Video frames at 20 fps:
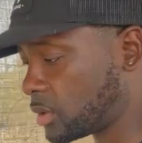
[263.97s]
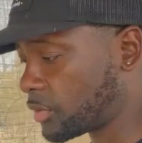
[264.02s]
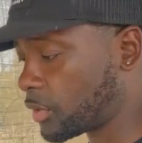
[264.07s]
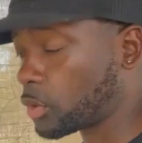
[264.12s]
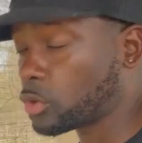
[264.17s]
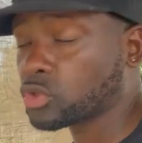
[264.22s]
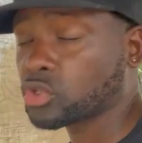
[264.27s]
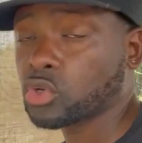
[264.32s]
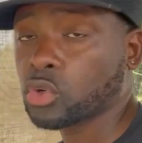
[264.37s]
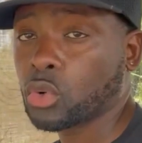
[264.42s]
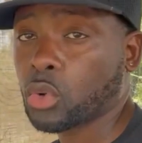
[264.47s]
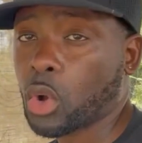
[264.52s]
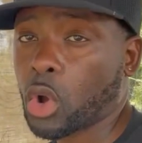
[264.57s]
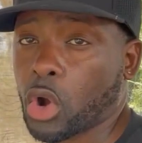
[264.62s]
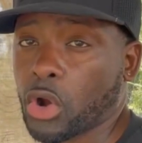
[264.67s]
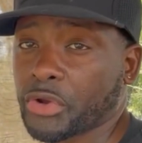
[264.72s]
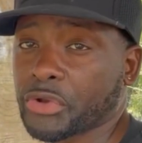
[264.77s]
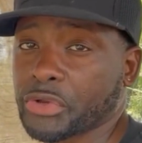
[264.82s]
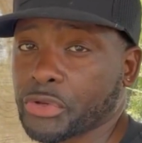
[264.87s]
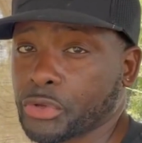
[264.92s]
those who
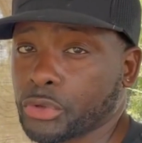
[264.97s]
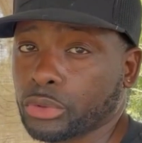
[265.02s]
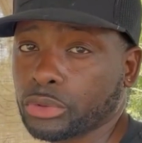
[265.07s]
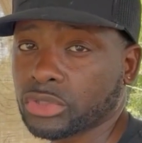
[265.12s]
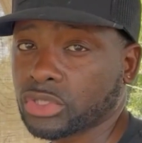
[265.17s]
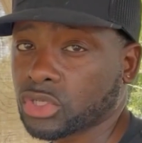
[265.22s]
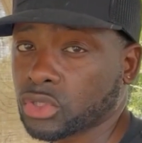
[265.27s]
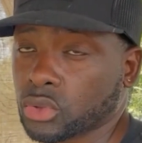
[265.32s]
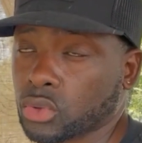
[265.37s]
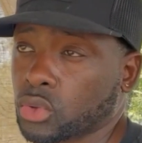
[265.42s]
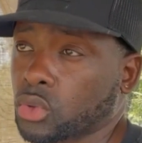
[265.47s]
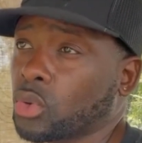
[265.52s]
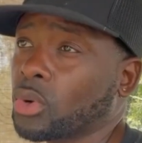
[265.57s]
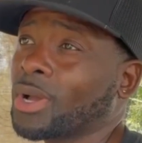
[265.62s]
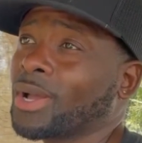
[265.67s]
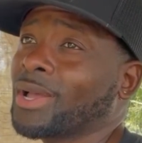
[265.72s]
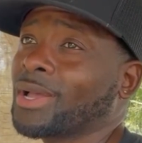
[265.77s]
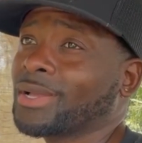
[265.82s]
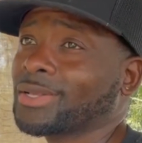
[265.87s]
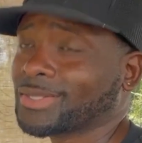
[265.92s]
are new to
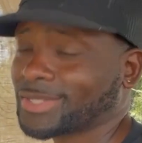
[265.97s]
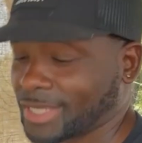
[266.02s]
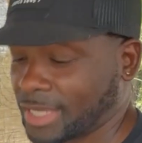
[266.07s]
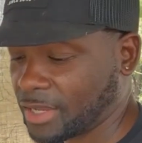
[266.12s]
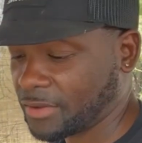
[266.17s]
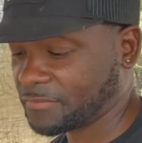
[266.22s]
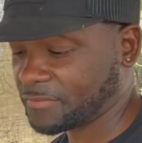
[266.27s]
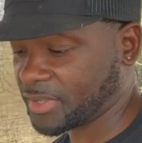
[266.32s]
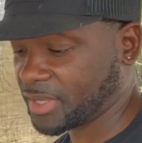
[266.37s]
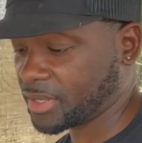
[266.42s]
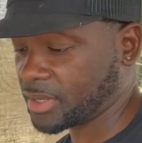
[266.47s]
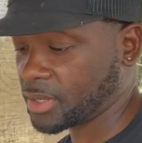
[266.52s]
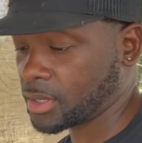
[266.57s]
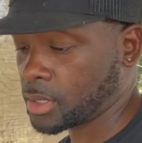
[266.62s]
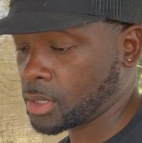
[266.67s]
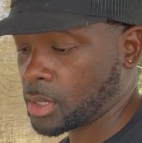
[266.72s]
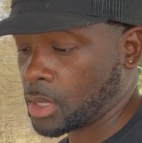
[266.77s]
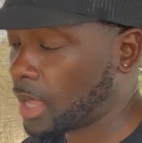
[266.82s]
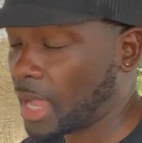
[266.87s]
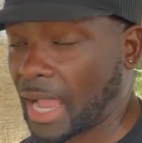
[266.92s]
tufting,
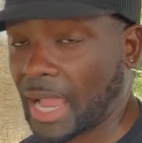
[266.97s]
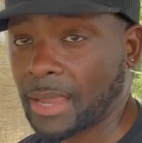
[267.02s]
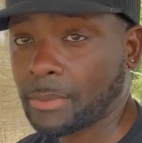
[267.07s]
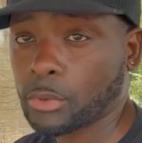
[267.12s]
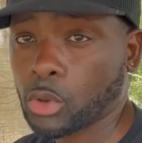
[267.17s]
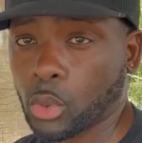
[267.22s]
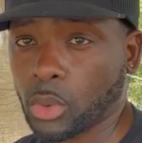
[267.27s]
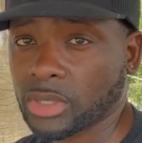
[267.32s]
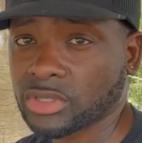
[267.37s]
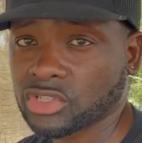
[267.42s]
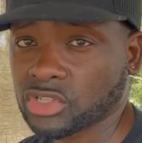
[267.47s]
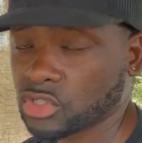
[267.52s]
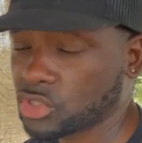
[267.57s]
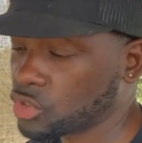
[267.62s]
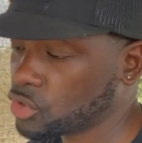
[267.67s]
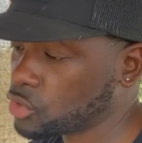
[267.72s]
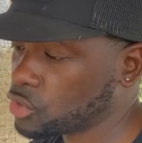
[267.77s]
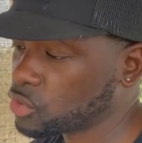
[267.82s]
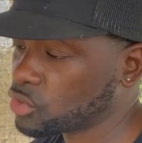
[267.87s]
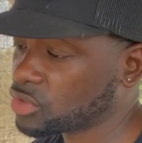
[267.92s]
I'm going to
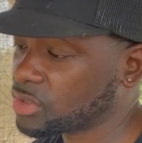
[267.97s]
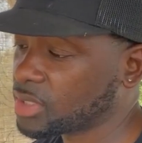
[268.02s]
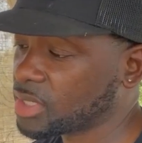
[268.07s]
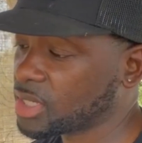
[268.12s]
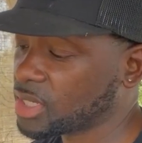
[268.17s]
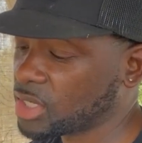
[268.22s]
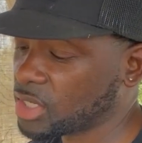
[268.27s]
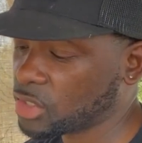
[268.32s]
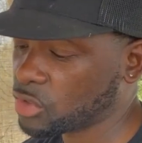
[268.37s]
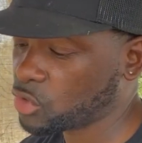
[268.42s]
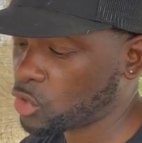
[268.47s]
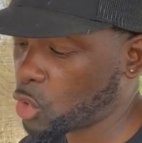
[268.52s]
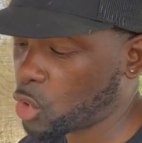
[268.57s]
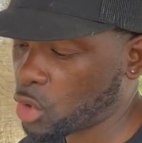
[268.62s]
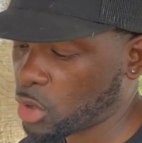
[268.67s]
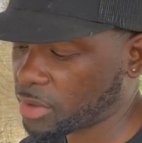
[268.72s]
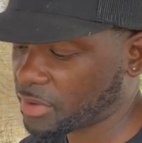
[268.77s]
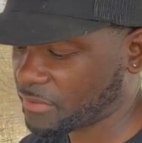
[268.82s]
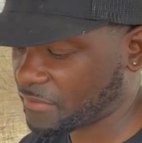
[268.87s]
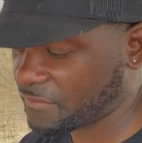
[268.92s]
use the yarn